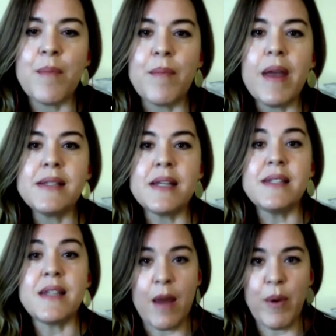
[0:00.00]
it's
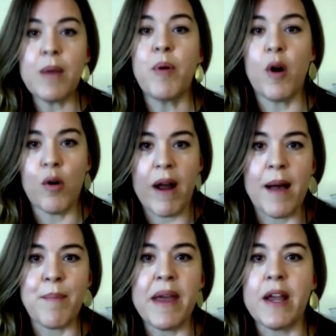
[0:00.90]
an 8-week
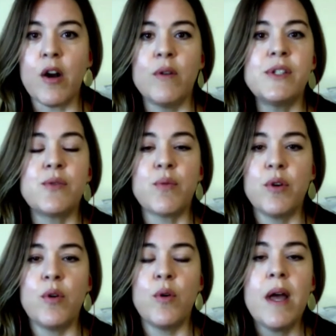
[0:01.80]
program, and it goes
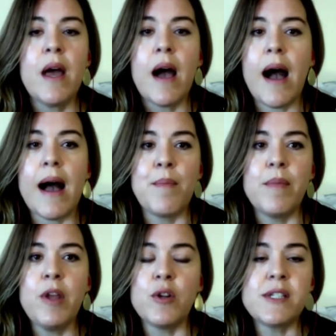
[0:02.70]
through
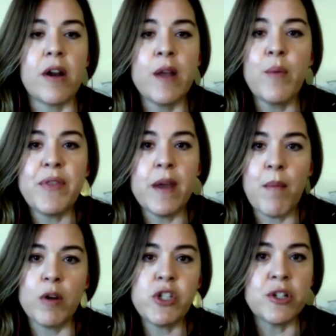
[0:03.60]
starting with the
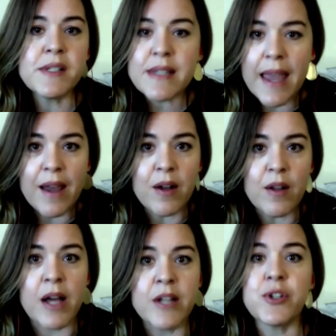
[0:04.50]
emotional
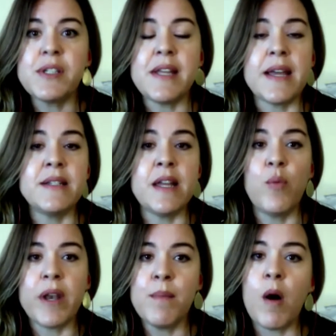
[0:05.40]
scale, understanding
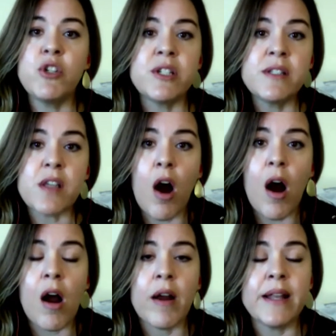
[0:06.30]
what emotions
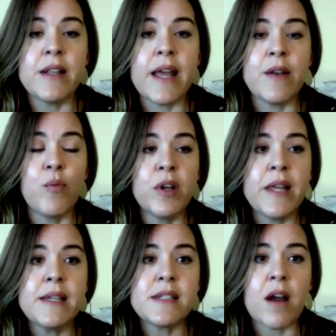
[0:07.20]
are, and
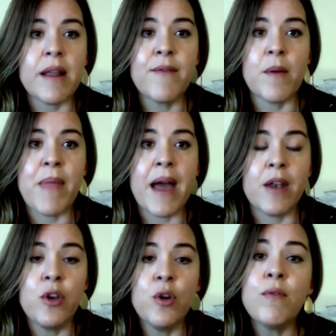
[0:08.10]
really starting from that
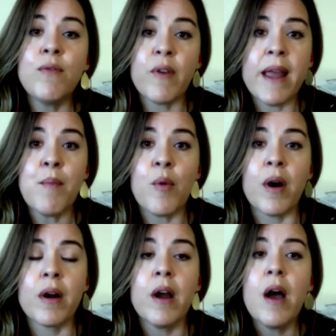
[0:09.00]
new
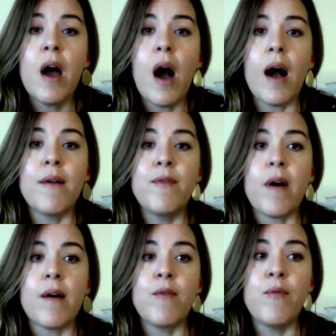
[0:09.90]
framework
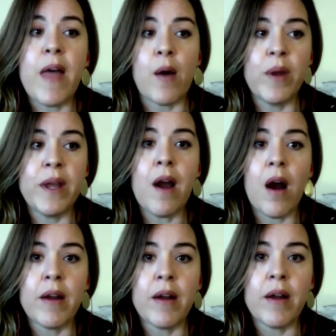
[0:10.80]
of that we
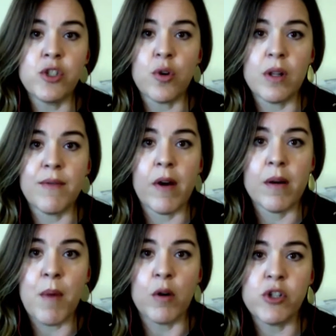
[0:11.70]
are in control of
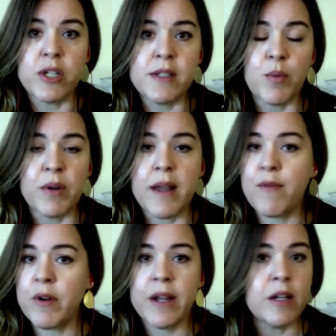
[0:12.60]
our emotions. We're
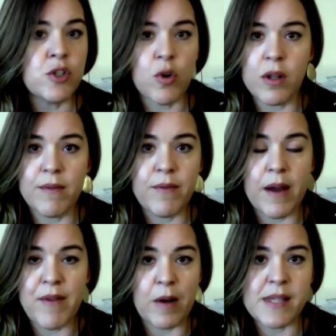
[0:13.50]
never in control
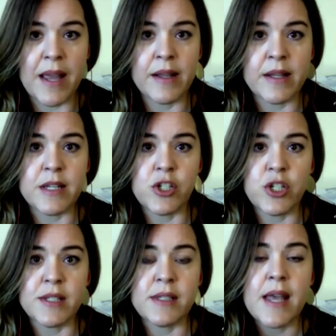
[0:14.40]
of outside
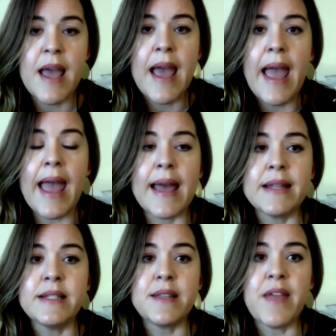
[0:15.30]
conditions,
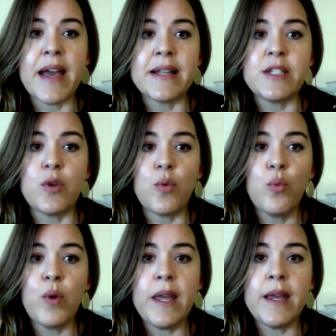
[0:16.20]
and that
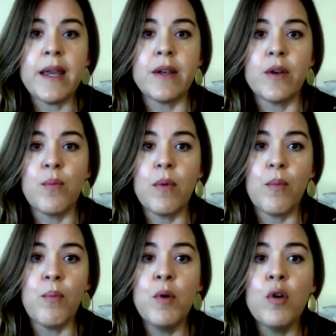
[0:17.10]
we can
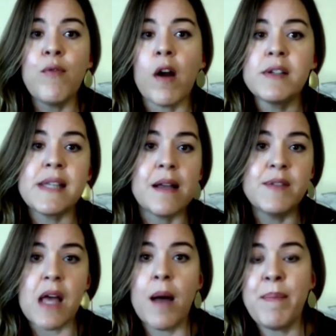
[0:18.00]
move
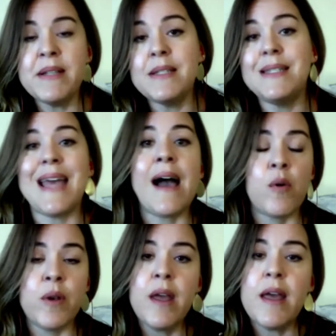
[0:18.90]
ourselves up and
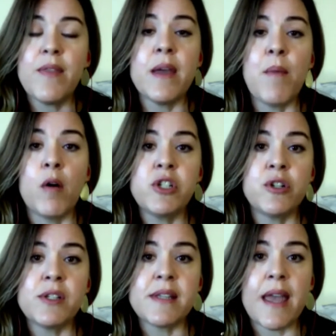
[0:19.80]
down the
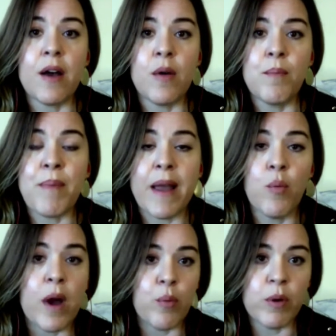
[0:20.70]
emotional scale by
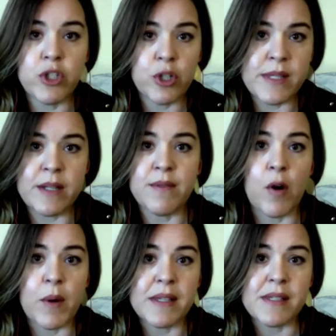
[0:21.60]
what we're choosing to
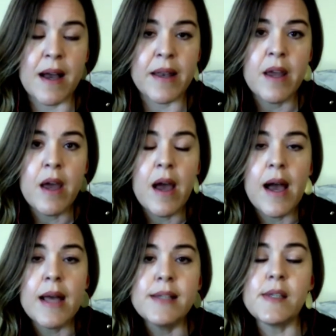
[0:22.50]
focus on.
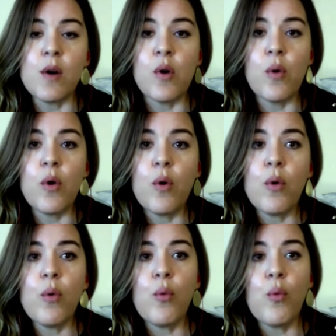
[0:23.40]
So
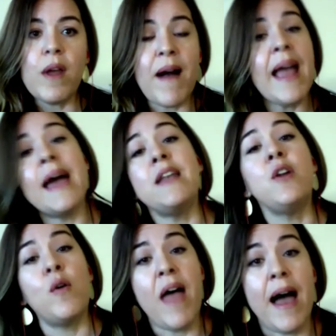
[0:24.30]
if I had
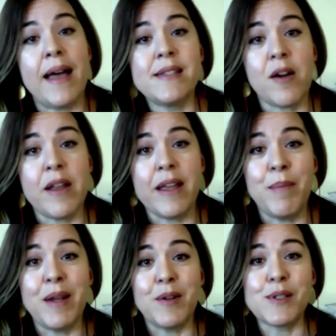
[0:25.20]
known that starting in
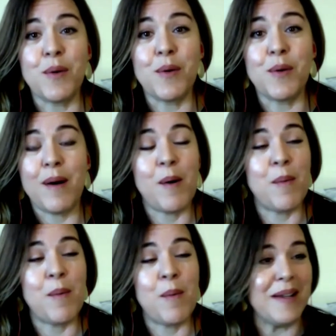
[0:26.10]
middle school, oh
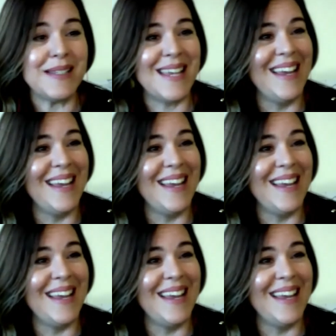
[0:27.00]
my goodness,